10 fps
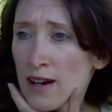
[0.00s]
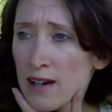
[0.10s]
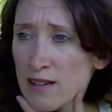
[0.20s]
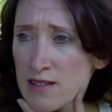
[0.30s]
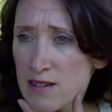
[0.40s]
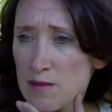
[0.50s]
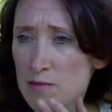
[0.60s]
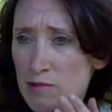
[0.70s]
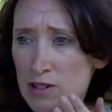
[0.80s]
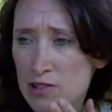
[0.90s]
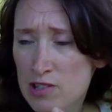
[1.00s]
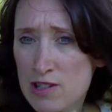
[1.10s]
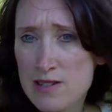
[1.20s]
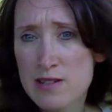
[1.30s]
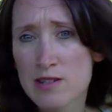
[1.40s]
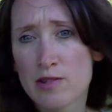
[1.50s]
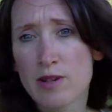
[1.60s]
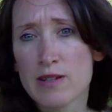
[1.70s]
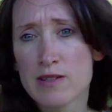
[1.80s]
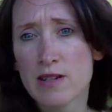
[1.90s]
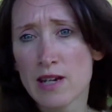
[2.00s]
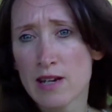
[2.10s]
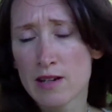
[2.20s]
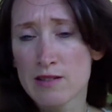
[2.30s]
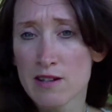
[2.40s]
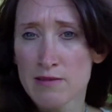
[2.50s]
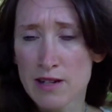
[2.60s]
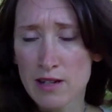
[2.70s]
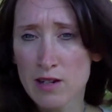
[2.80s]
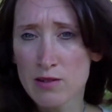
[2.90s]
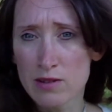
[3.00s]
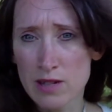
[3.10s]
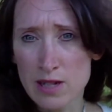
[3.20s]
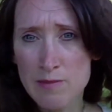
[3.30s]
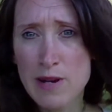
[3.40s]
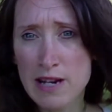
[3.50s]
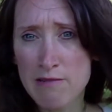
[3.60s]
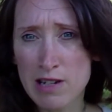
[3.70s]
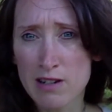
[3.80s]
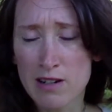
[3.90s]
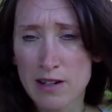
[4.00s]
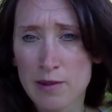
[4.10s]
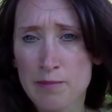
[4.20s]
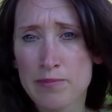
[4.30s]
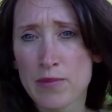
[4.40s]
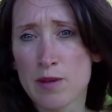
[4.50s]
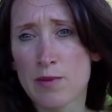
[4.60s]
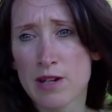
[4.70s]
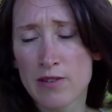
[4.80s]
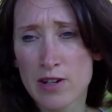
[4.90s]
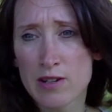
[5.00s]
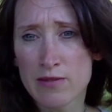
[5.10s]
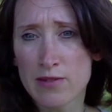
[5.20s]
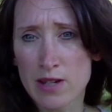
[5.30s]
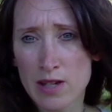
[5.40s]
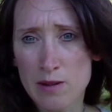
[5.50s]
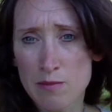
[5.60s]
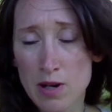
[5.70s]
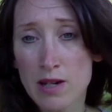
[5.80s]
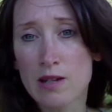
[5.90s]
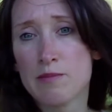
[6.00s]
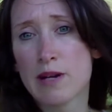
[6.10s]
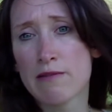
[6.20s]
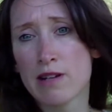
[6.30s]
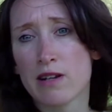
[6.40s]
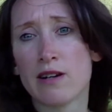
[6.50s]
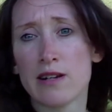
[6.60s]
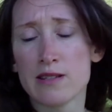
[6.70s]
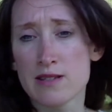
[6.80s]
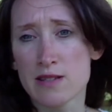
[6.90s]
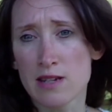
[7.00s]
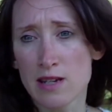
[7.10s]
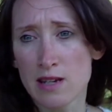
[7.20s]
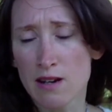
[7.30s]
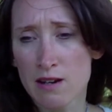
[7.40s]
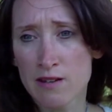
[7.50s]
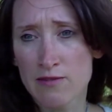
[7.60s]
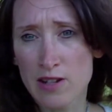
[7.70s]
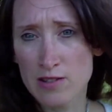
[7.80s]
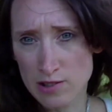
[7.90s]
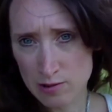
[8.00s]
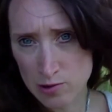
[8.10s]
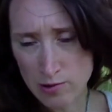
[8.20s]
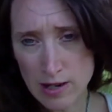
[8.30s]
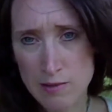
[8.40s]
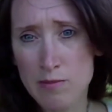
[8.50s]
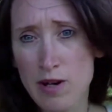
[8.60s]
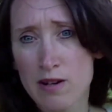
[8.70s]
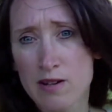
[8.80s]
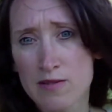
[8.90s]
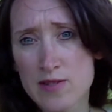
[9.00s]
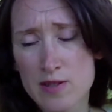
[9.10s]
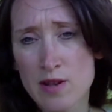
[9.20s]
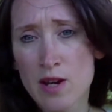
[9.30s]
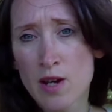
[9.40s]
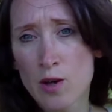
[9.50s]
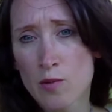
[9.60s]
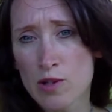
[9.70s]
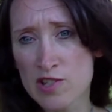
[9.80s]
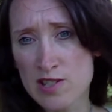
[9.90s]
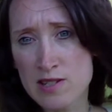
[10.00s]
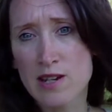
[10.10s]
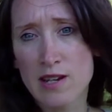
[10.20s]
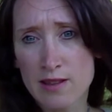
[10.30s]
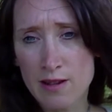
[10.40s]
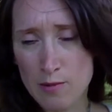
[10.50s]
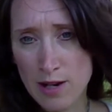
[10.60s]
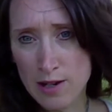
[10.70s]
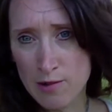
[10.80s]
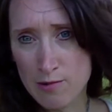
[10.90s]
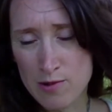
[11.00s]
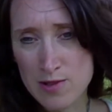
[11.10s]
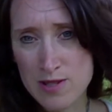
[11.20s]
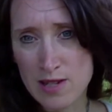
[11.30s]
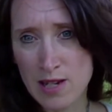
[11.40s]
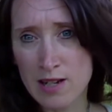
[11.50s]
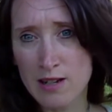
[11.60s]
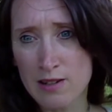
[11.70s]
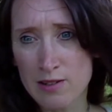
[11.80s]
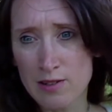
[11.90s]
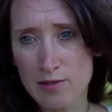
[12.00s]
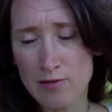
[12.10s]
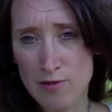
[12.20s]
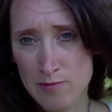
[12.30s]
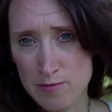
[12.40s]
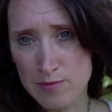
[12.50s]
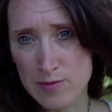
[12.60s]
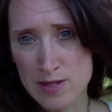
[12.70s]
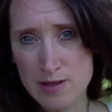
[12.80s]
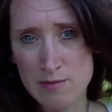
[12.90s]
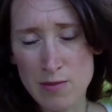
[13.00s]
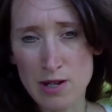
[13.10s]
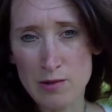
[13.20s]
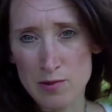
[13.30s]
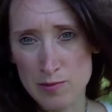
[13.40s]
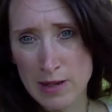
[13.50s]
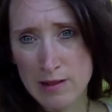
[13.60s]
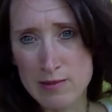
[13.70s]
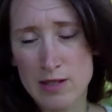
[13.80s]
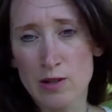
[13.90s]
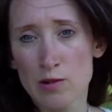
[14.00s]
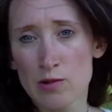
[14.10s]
We're actually situated here directly on the Mary line. You may have heard of the Michael and Mary lines, the earth energy or dragon paths, which snake their way across England from St Michael's Mount in